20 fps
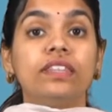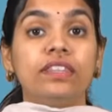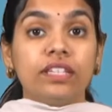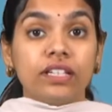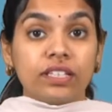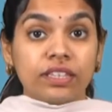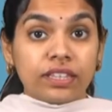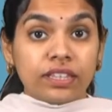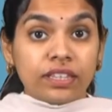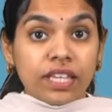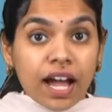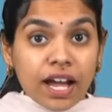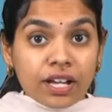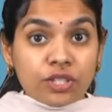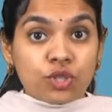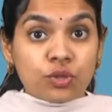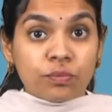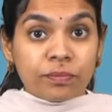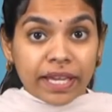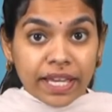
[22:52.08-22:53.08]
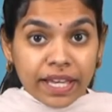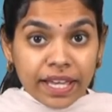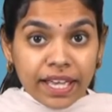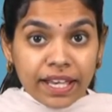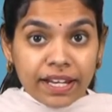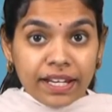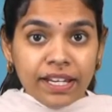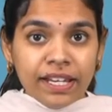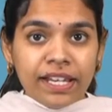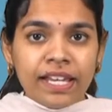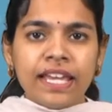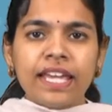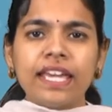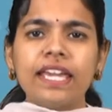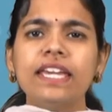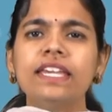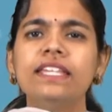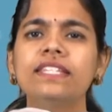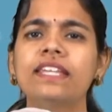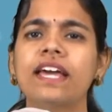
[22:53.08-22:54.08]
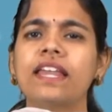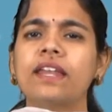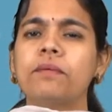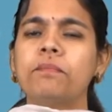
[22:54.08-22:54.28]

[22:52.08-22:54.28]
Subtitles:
The Taj Mahal is an